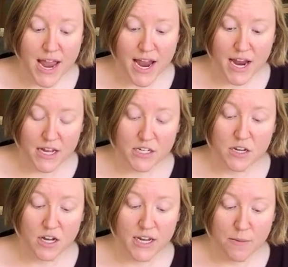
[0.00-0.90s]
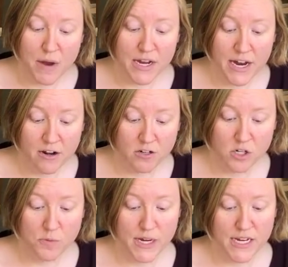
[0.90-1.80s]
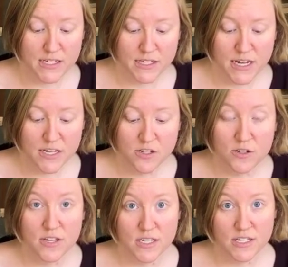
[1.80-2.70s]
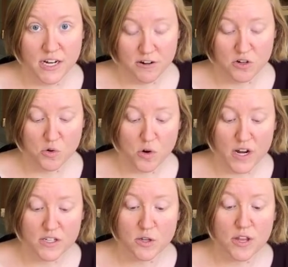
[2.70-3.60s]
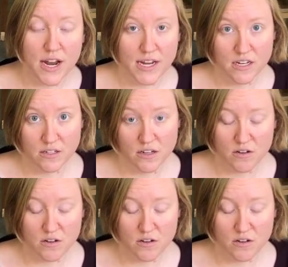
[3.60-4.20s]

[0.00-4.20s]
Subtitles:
and get my character piece into this territory so that I can